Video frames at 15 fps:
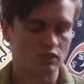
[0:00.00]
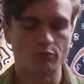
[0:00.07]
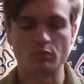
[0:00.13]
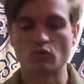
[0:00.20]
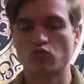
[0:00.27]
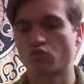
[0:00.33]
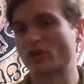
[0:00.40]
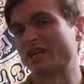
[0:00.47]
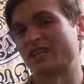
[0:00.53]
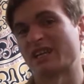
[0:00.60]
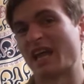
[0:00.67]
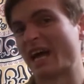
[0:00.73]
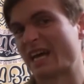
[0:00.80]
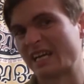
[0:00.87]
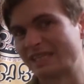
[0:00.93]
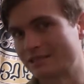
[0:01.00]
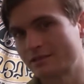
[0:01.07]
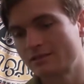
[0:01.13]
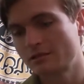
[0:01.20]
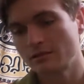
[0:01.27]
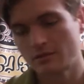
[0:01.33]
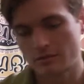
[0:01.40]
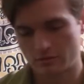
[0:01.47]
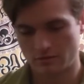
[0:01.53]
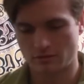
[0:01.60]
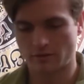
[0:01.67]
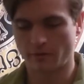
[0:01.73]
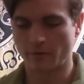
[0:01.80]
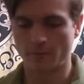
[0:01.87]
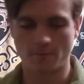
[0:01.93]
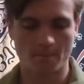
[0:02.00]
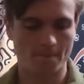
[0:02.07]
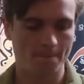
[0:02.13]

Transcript: be realized, you know.